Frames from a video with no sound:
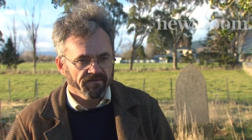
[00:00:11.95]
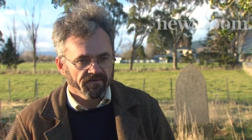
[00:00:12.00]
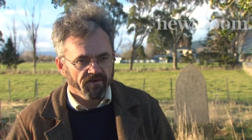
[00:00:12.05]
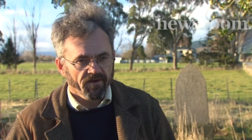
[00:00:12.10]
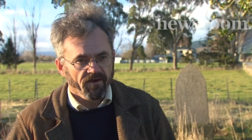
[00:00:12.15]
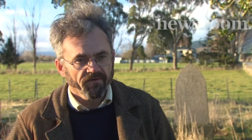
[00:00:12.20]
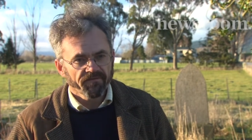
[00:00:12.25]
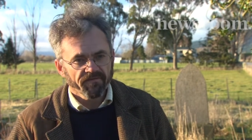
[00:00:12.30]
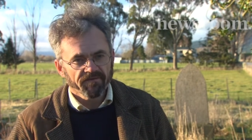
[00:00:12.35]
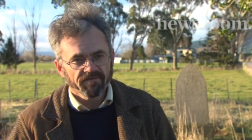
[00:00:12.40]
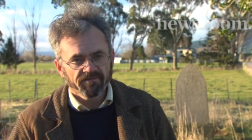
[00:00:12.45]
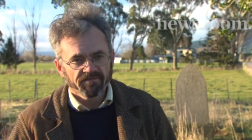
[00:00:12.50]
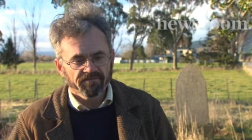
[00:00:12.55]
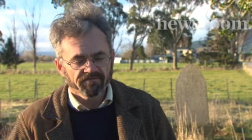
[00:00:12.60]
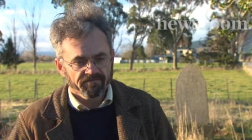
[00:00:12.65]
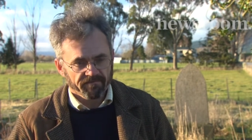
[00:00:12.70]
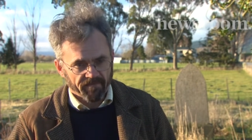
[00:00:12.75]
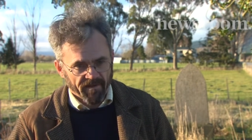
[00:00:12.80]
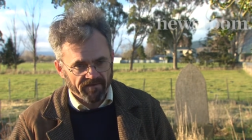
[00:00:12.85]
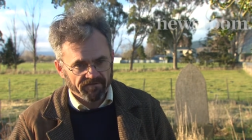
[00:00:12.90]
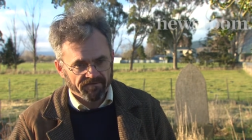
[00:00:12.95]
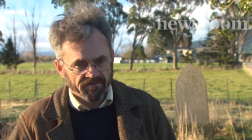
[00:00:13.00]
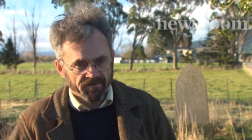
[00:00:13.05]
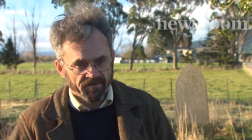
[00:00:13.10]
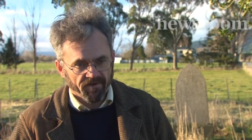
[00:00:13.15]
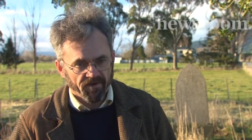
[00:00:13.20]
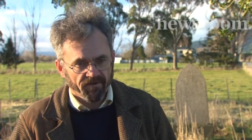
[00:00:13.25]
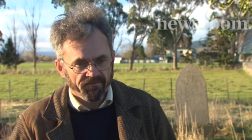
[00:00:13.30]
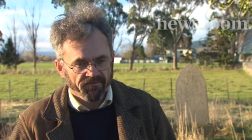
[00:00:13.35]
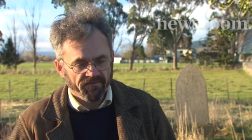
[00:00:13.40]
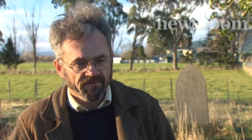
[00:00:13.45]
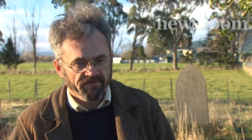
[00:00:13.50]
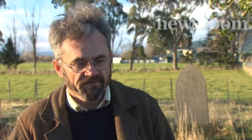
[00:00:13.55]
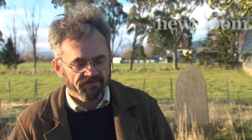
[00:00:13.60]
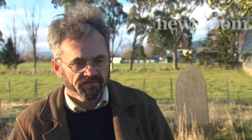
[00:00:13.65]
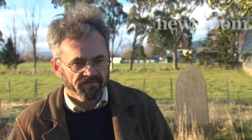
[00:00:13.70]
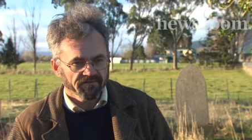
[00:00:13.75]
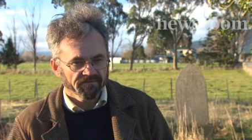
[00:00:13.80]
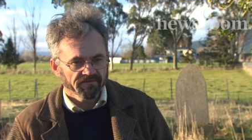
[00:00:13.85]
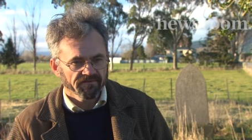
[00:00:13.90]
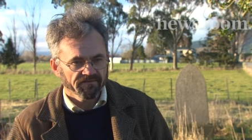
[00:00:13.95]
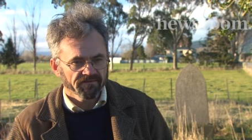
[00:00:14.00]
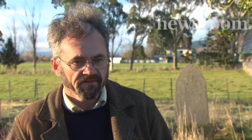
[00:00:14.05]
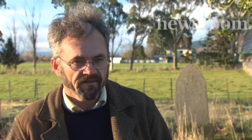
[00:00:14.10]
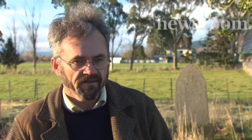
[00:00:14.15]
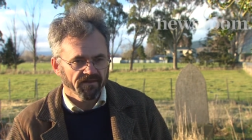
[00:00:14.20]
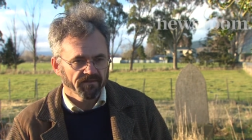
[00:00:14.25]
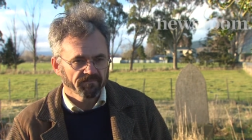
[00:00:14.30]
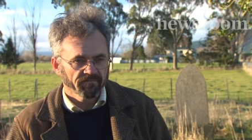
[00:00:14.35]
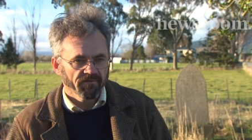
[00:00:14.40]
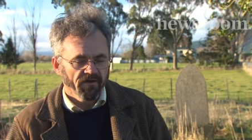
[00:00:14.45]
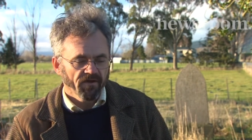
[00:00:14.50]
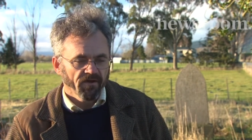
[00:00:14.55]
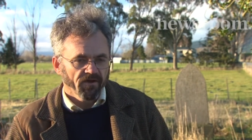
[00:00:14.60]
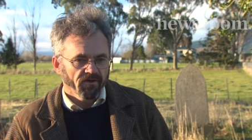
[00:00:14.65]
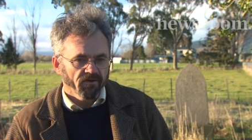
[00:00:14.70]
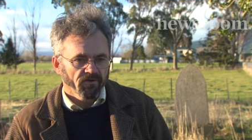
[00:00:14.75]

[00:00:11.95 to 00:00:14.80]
the coffins, the remains of the coffins, and um,